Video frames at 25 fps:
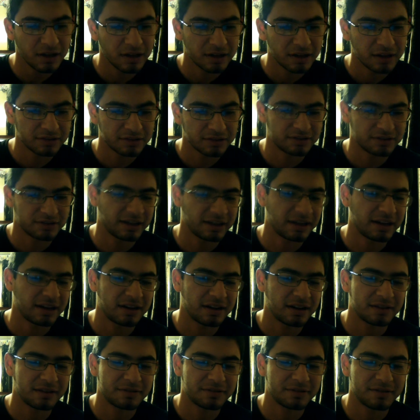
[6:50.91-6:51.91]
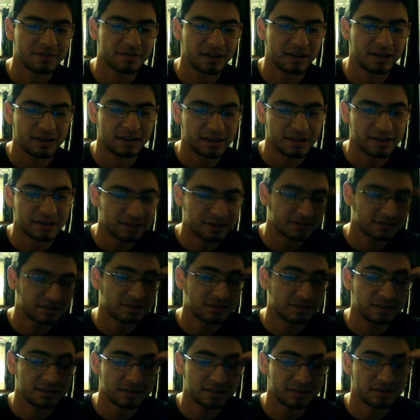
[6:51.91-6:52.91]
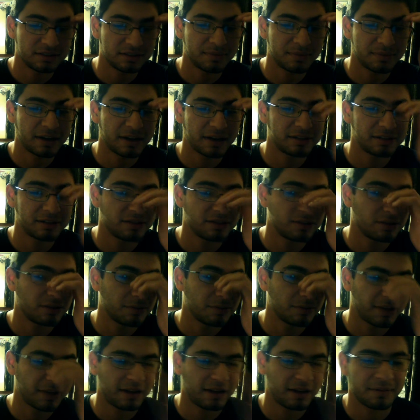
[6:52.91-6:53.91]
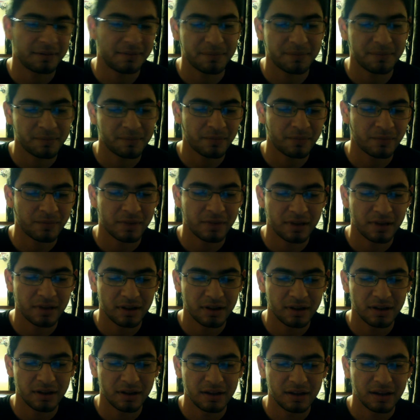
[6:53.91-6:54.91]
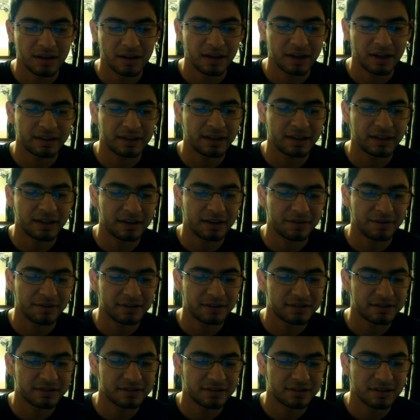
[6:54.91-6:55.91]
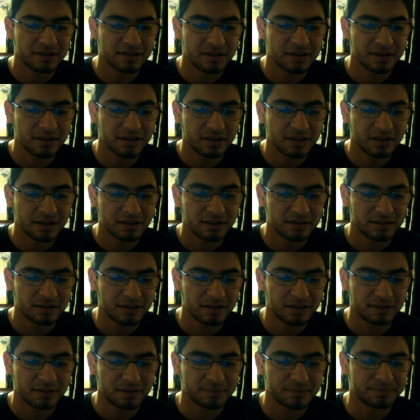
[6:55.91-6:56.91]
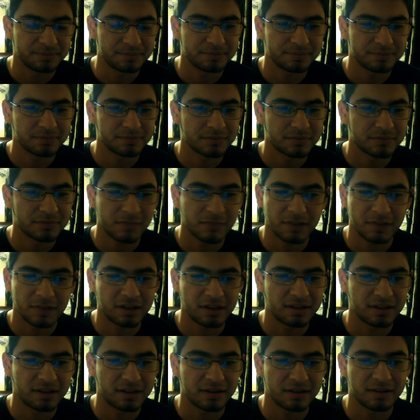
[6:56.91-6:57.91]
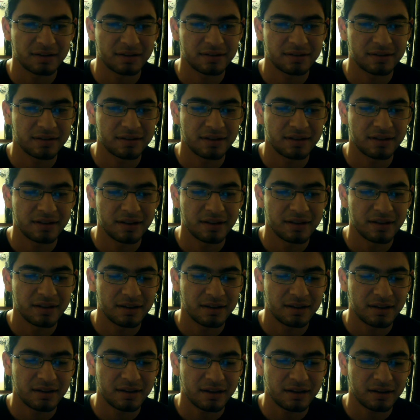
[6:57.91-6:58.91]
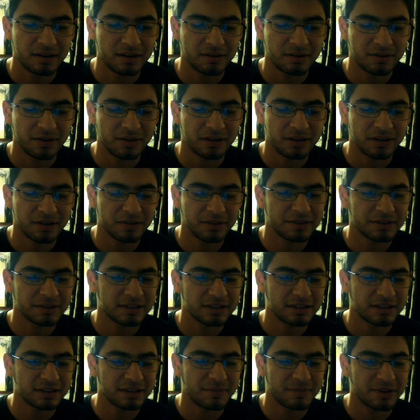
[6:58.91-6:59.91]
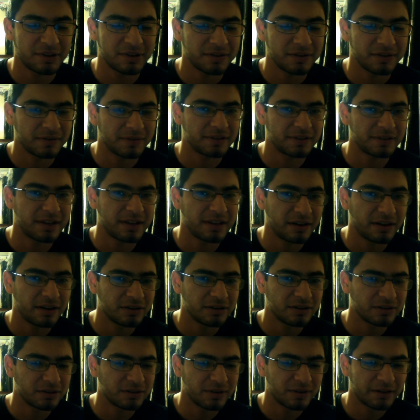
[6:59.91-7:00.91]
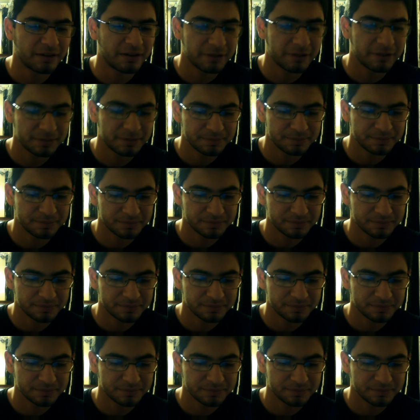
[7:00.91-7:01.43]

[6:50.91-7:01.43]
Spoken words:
So they get off, and then they say goodbye to the old man, and then they reach the I don't know if it's like the middle of the town or whatever,